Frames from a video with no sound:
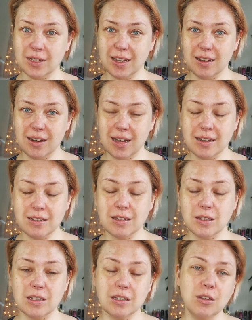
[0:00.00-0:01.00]
and
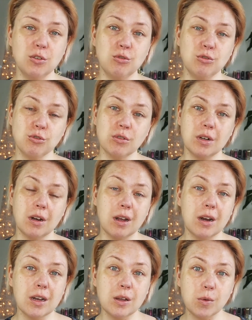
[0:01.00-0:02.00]
as usual
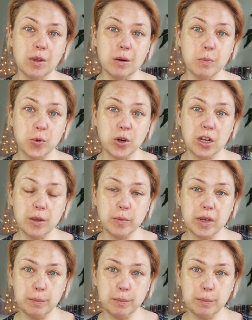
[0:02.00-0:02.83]
I will prime